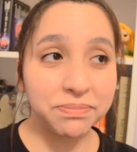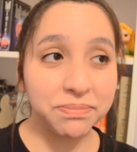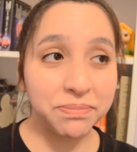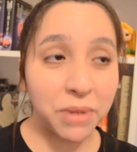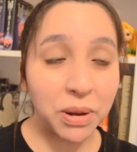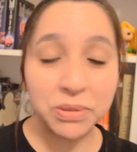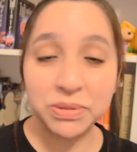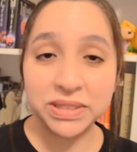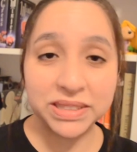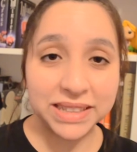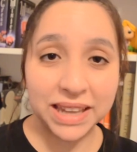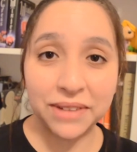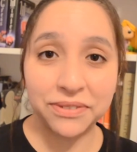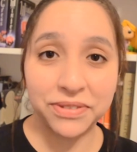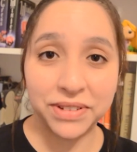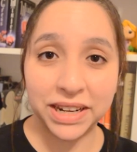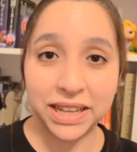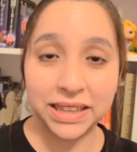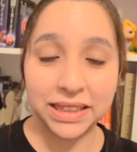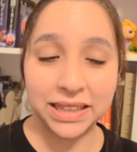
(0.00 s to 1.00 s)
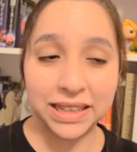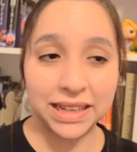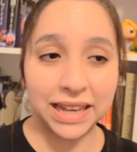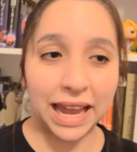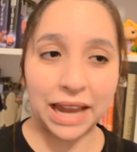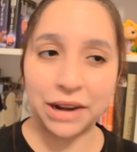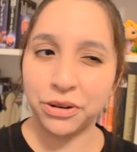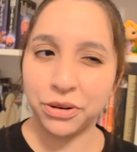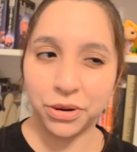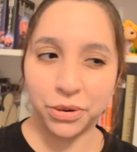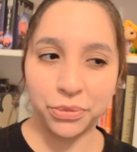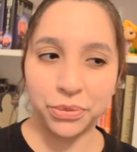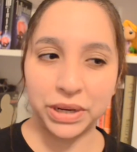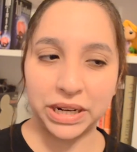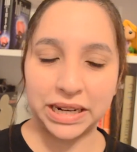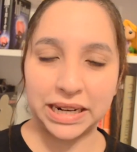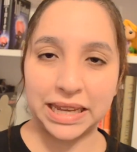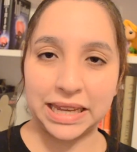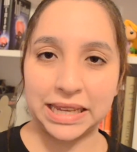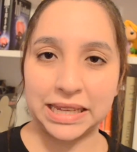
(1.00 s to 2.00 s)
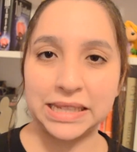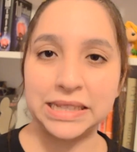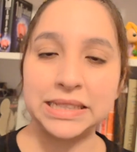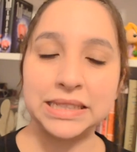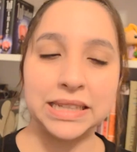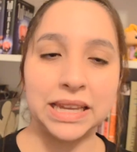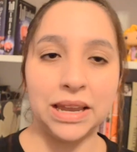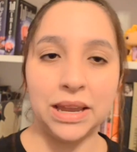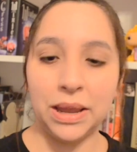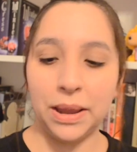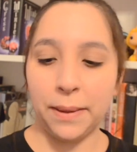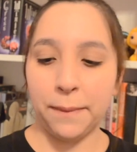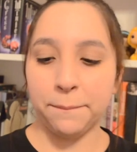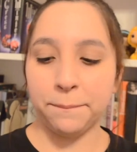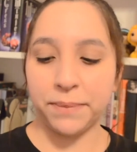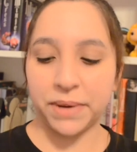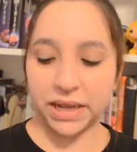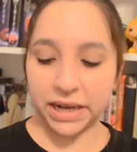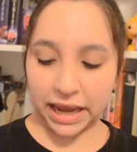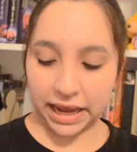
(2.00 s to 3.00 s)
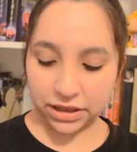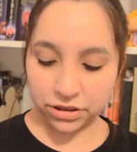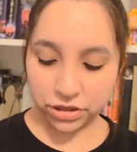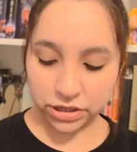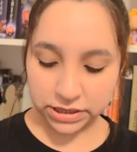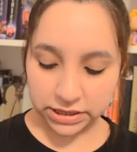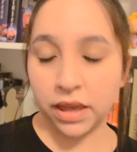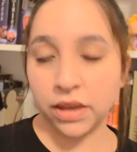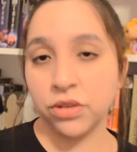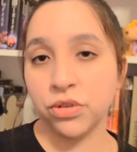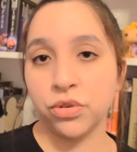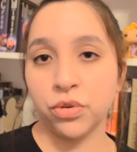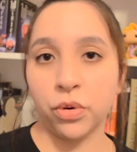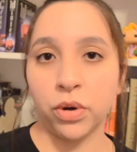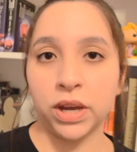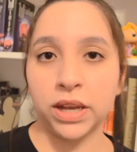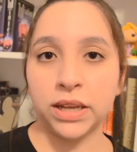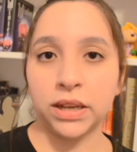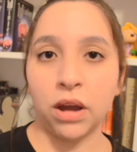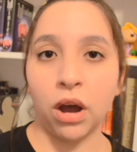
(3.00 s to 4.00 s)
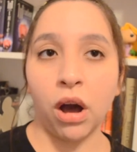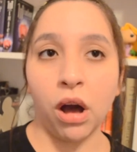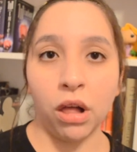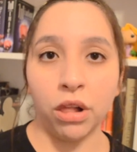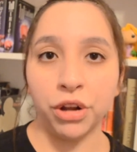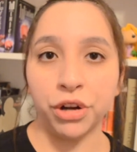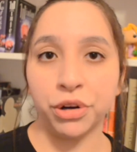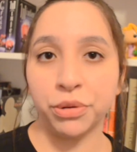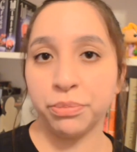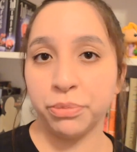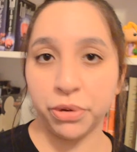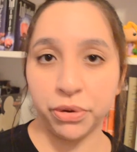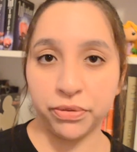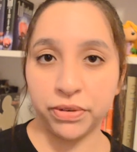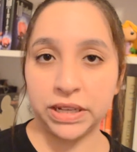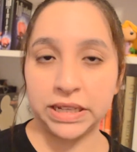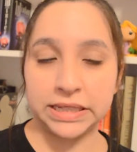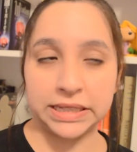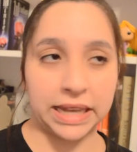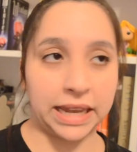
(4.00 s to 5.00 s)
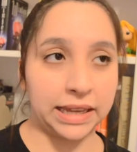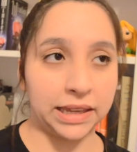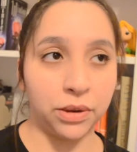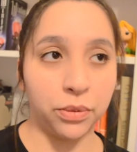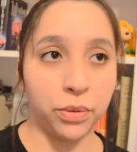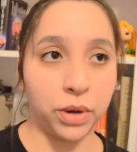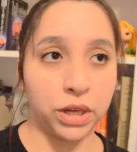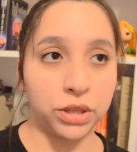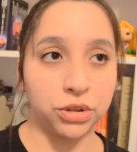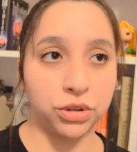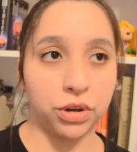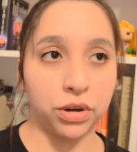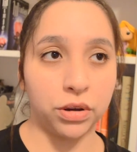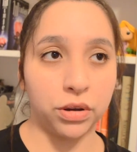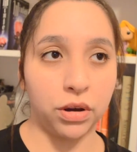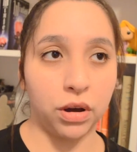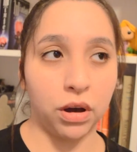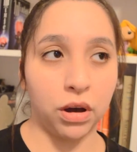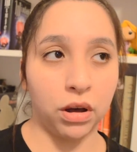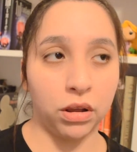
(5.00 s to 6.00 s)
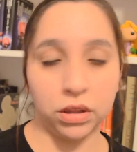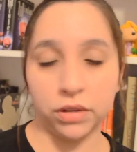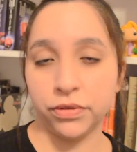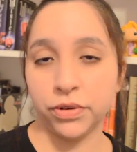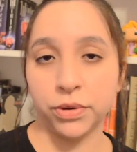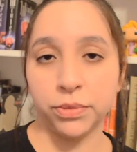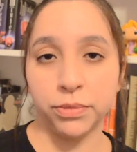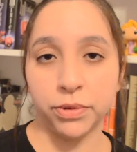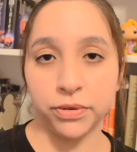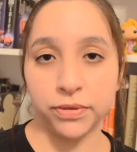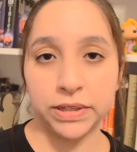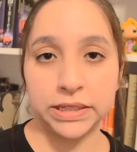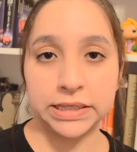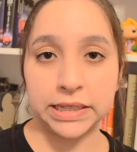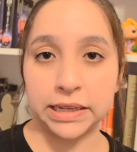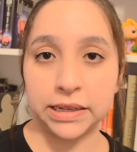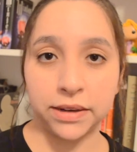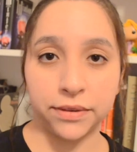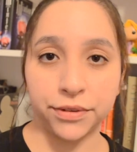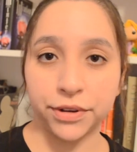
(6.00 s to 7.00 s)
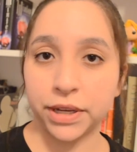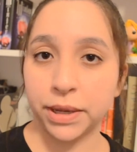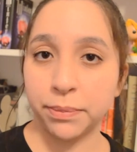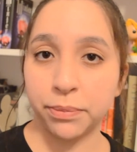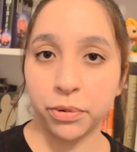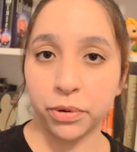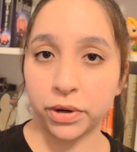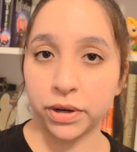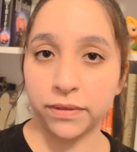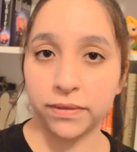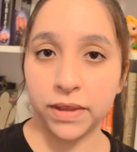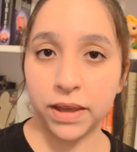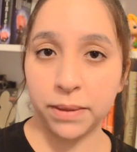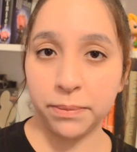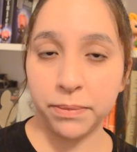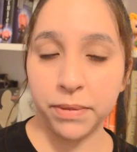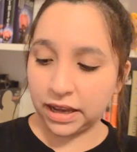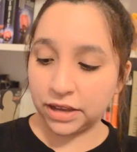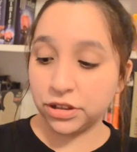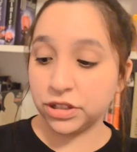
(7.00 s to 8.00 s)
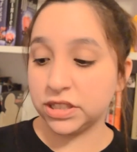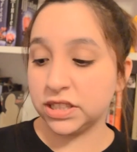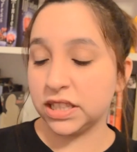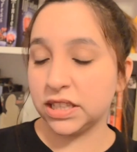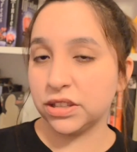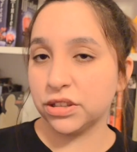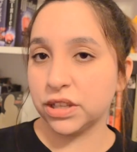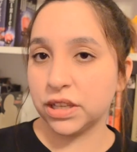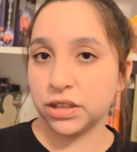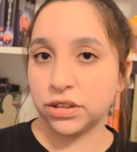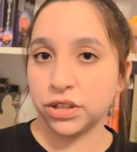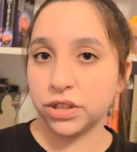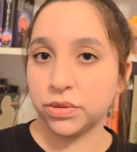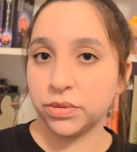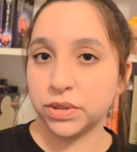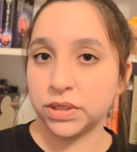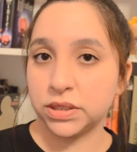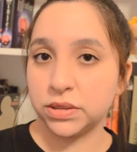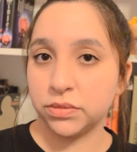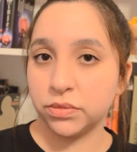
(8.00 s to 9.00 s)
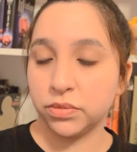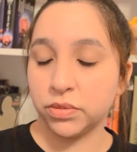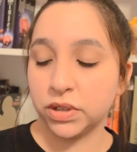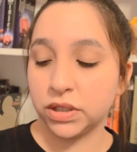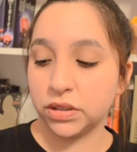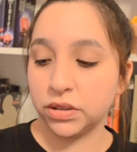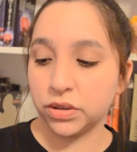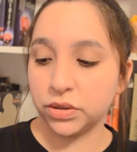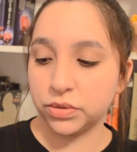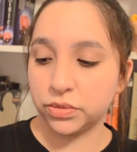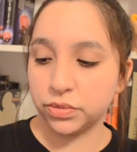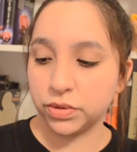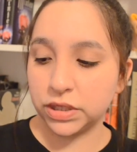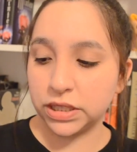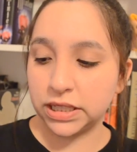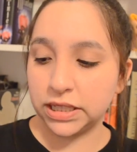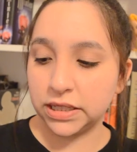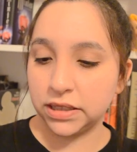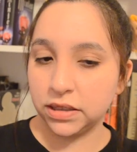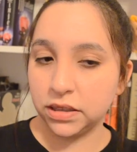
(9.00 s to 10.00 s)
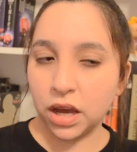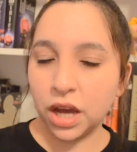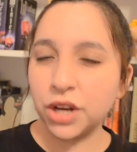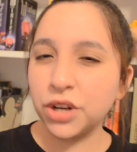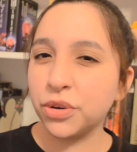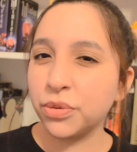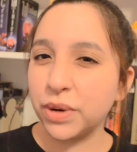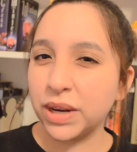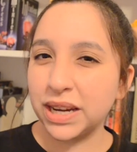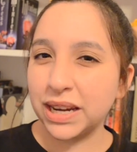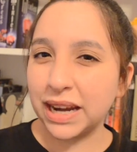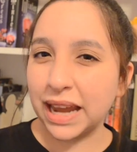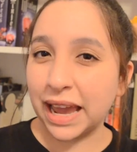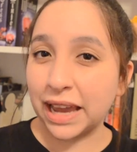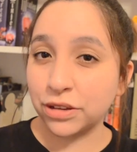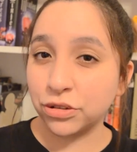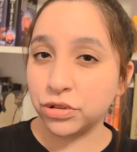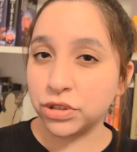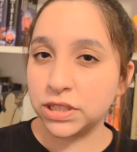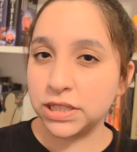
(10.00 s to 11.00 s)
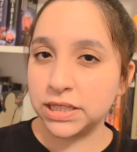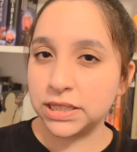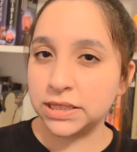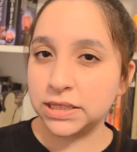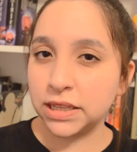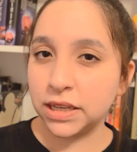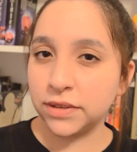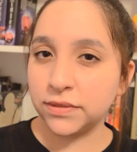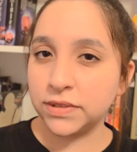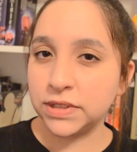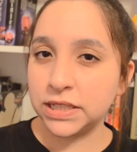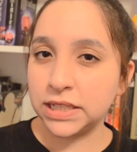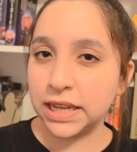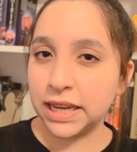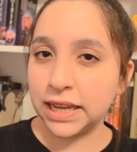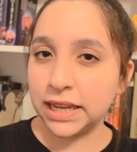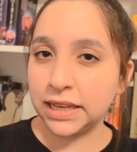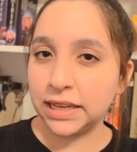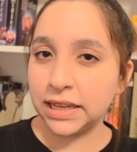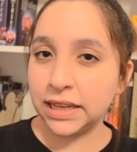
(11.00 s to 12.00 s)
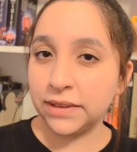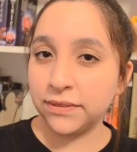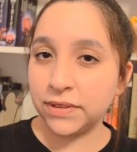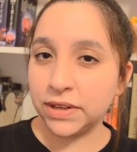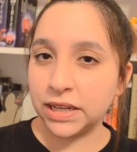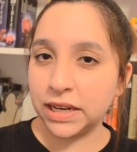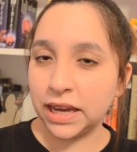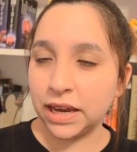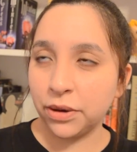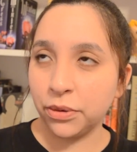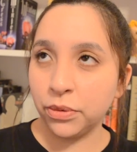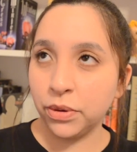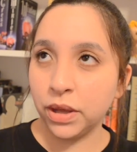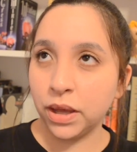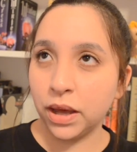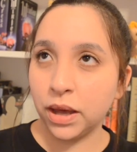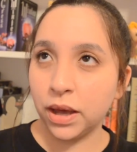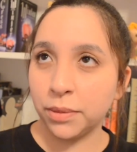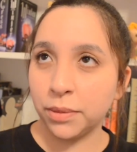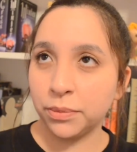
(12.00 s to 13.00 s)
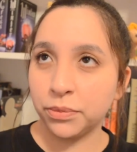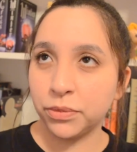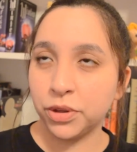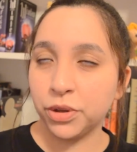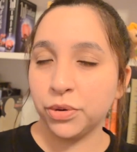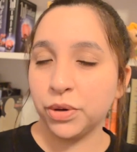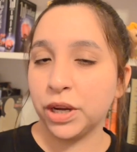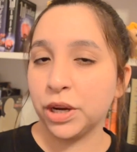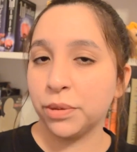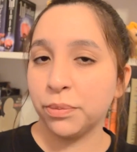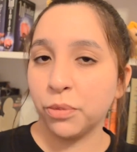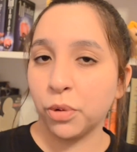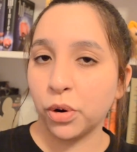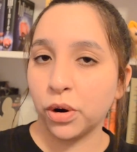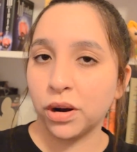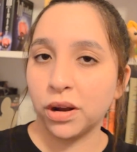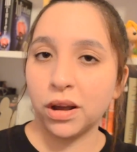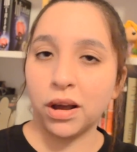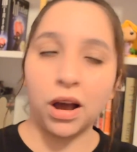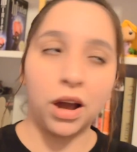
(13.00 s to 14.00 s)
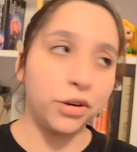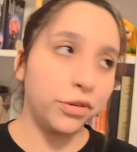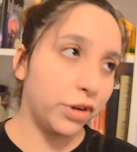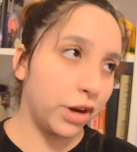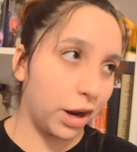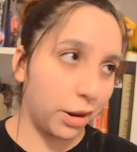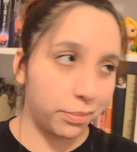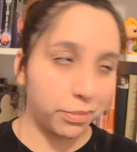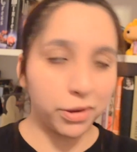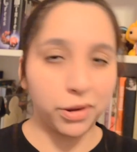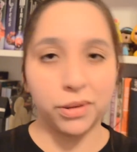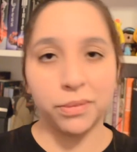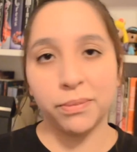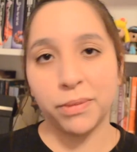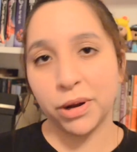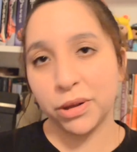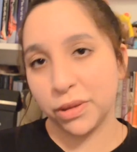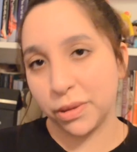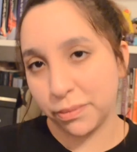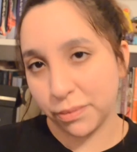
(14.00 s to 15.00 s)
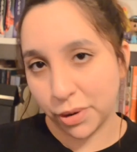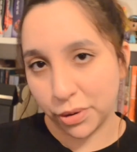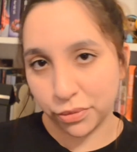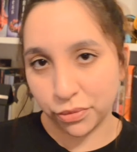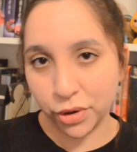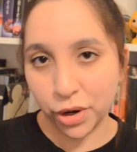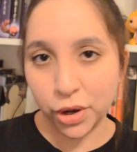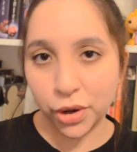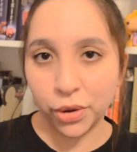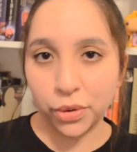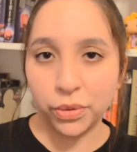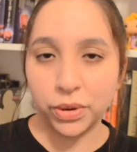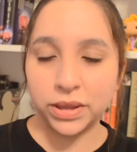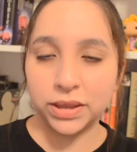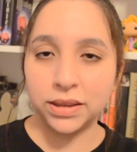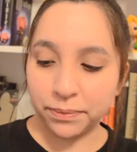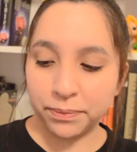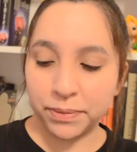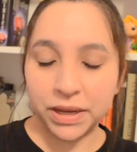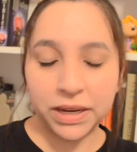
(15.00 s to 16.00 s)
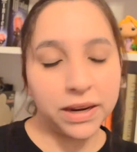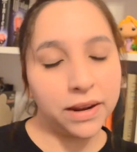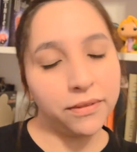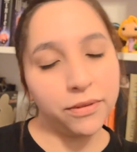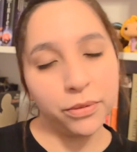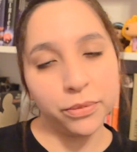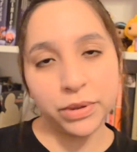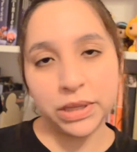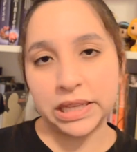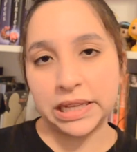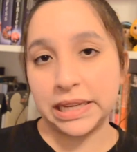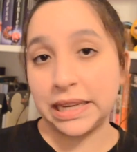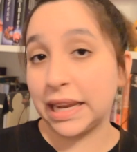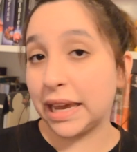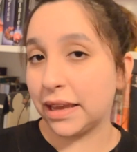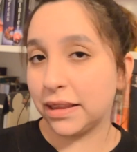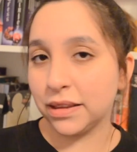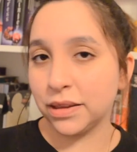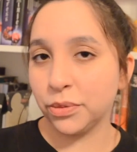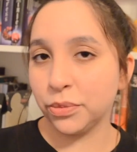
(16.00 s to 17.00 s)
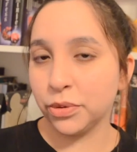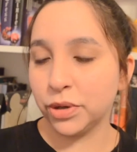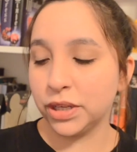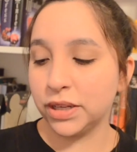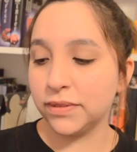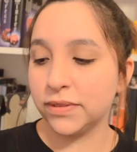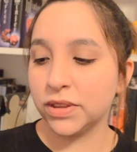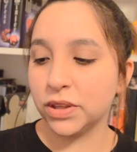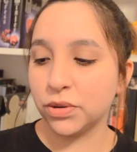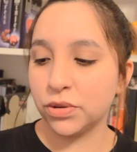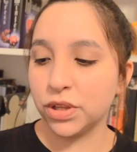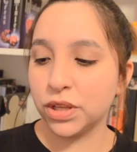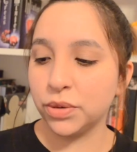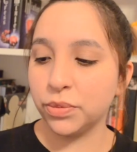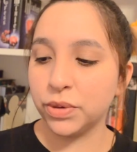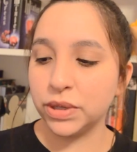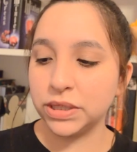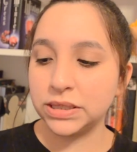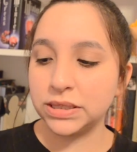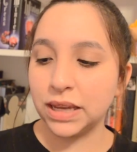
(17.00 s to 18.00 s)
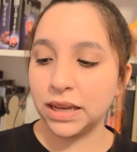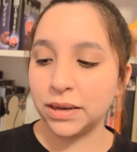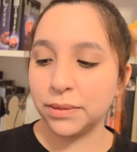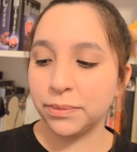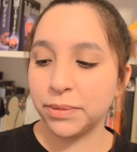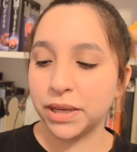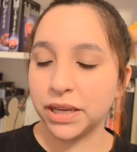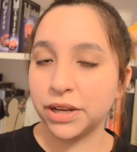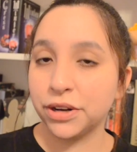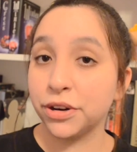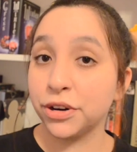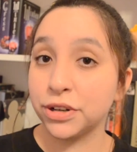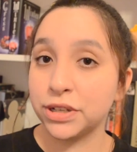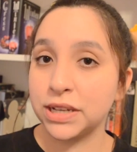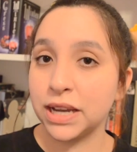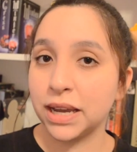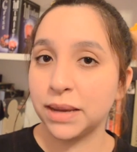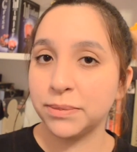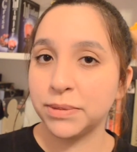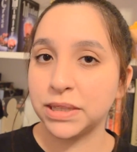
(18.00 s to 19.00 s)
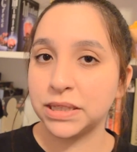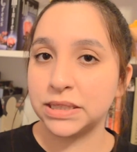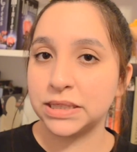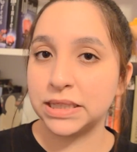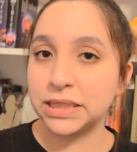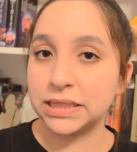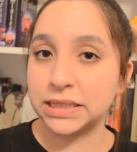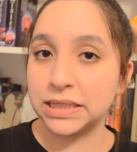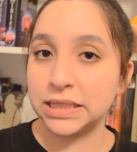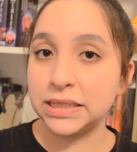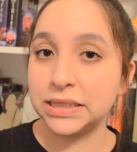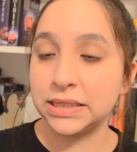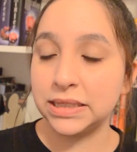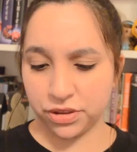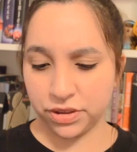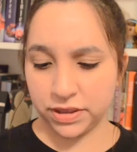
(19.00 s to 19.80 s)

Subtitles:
most definitely. I don't know what it is, but I just enjoy all her movies. I can watch all of her movies and never get bored of them. I just think that she was one of those really underrated actresses of today. Even now, you hear more Audrey Hepburn, Marilyn Monroe, but never really Natalie Wood, even though she was kind of big in her time in the 60s.